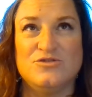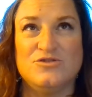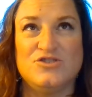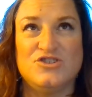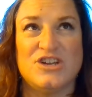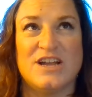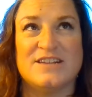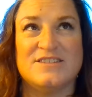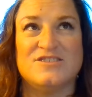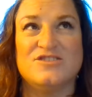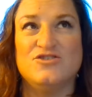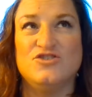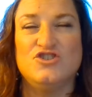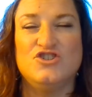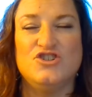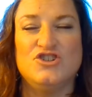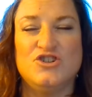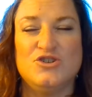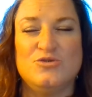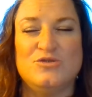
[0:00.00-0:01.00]
just
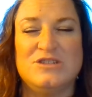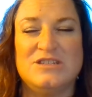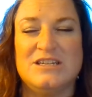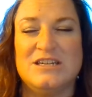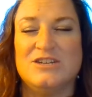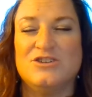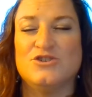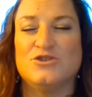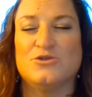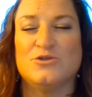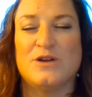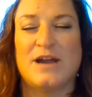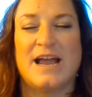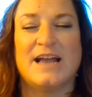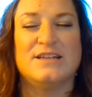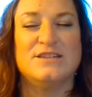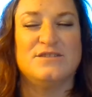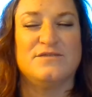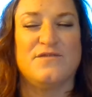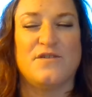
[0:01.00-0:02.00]
juicy,
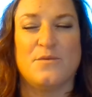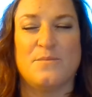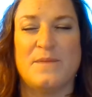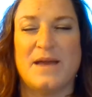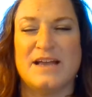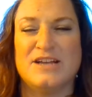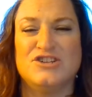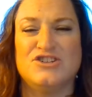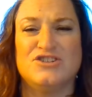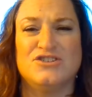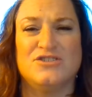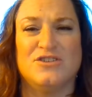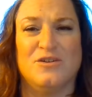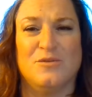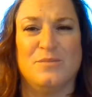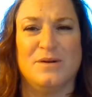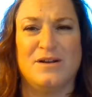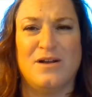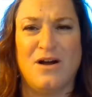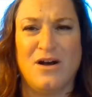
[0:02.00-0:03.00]

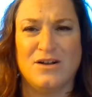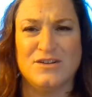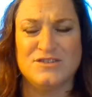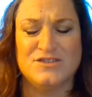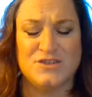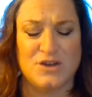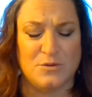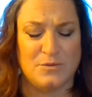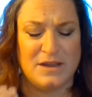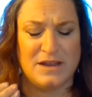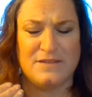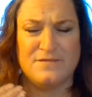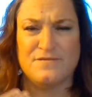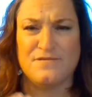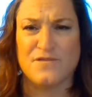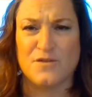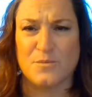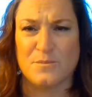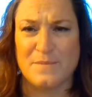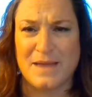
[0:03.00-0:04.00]
transformational, but also
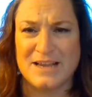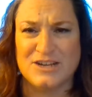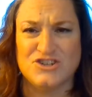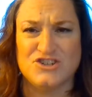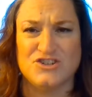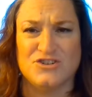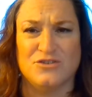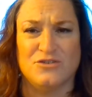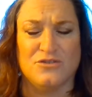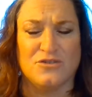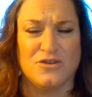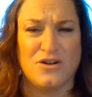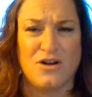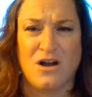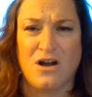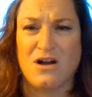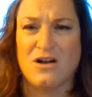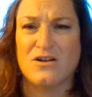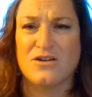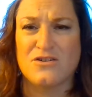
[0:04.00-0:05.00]
informational,
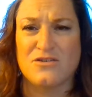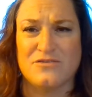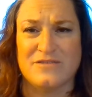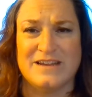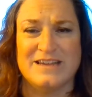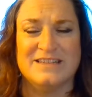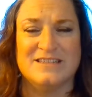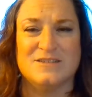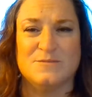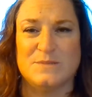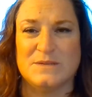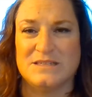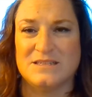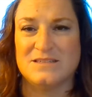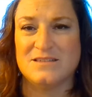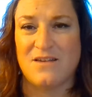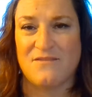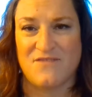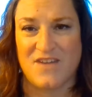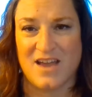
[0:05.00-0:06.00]
concrete,
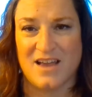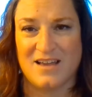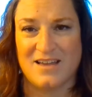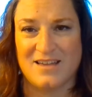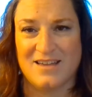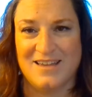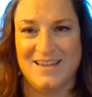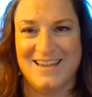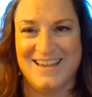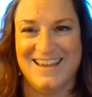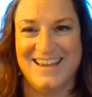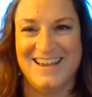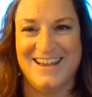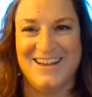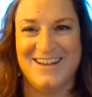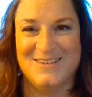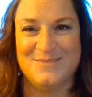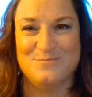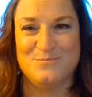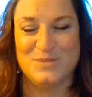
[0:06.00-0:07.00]
specific,
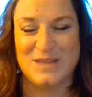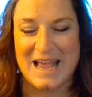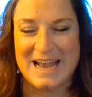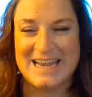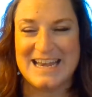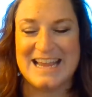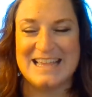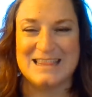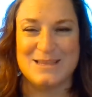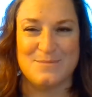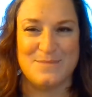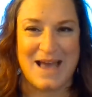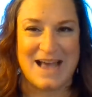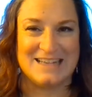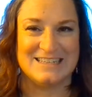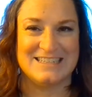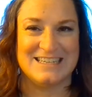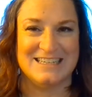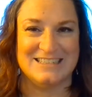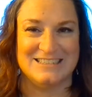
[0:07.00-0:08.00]
blending the
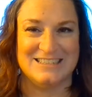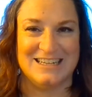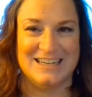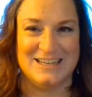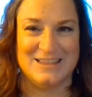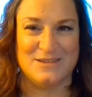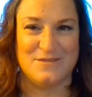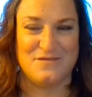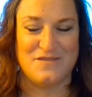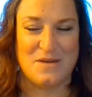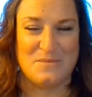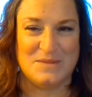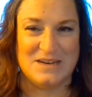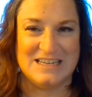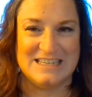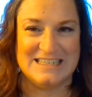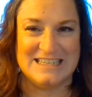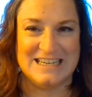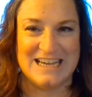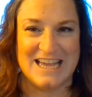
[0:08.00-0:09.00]
masculine and the
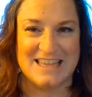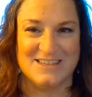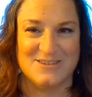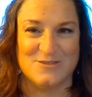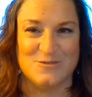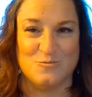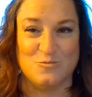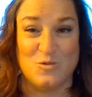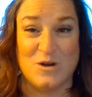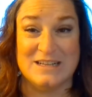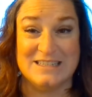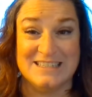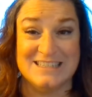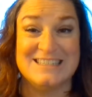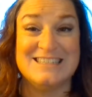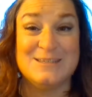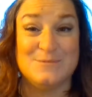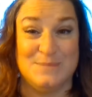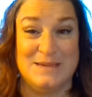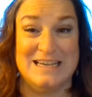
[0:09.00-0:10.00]
feminine together in one
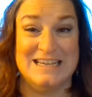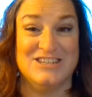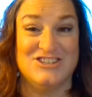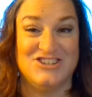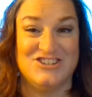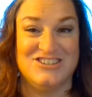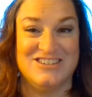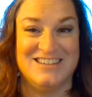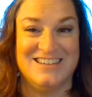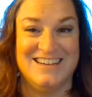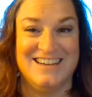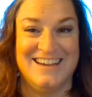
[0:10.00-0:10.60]
speech,